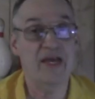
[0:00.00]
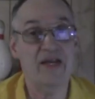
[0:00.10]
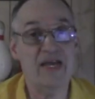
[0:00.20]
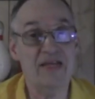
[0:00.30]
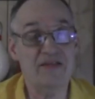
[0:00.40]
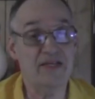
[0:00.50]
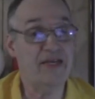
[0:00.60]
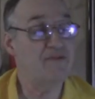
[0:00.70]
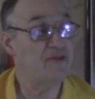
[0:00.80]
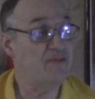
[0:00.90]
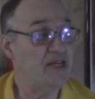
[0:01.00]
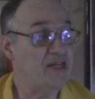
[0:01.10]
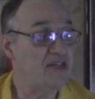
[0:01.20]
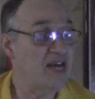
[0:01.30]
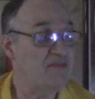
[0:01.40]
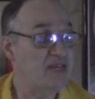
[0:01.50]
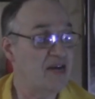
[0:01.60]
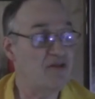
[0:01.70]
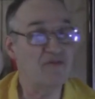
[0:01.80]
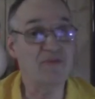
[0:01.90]
And lastly, from the Times
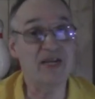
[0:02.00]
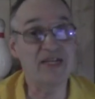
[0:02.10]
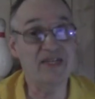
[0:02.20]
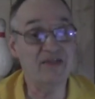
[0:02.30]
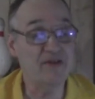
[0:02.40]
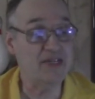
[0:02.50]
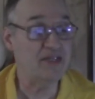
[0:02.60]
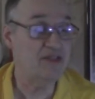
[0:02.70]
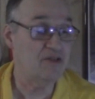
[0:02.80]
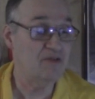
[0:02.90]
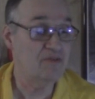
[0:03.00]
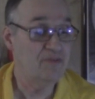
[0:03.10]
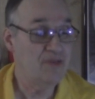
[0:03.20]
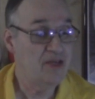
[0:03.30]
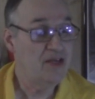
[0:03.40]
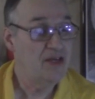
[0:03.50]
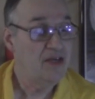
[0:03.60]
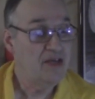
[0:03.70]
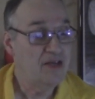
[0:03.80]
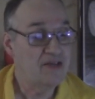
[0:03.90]
Herald from 1932,
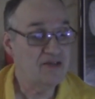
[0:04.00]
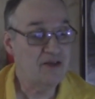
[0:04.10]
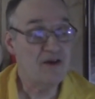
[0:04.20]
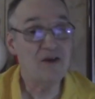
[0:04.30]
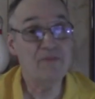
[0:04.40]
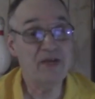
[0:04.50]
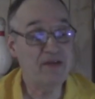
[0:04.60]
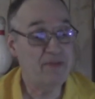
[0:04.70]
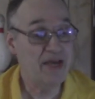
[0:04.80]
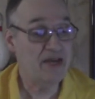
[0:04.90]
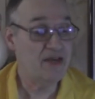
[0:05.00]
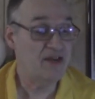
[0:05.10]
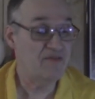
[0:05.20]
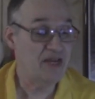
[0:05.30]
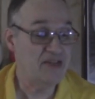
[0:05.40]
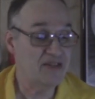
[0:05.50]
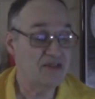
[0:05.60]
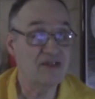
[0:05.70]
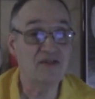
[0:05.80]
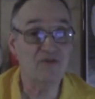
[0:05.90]
Star Penman of
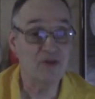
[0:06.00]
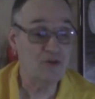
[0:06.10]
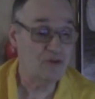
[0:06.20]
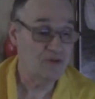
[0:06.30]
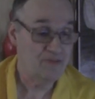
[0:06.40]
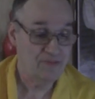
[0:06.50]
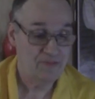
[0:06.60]
Nation to Roll